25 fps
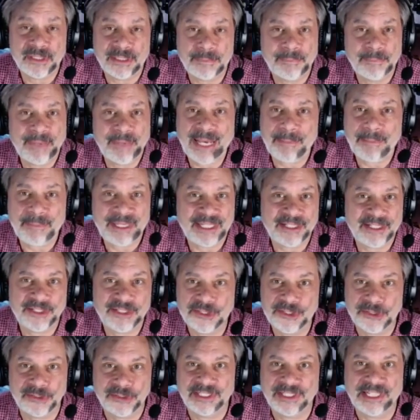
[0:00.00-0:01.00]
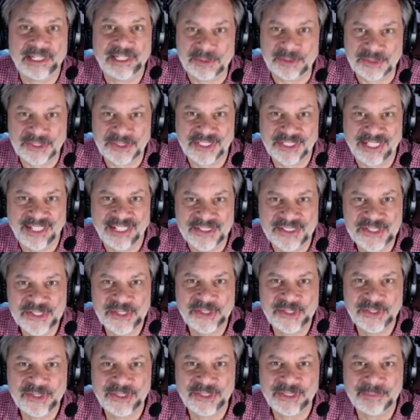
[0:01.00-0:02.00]
and Batman turned out. I
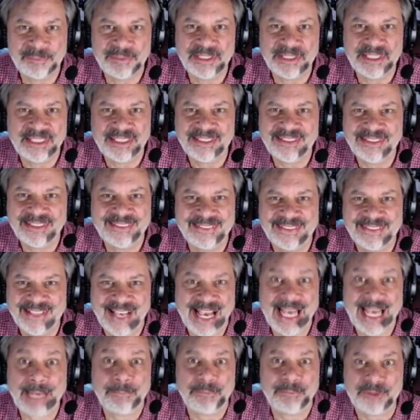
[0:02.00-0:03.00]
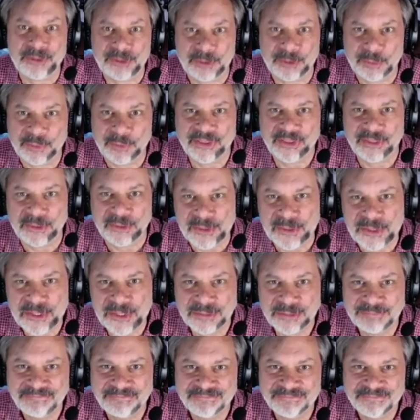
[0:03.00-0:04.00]
just couldn't be happier with those.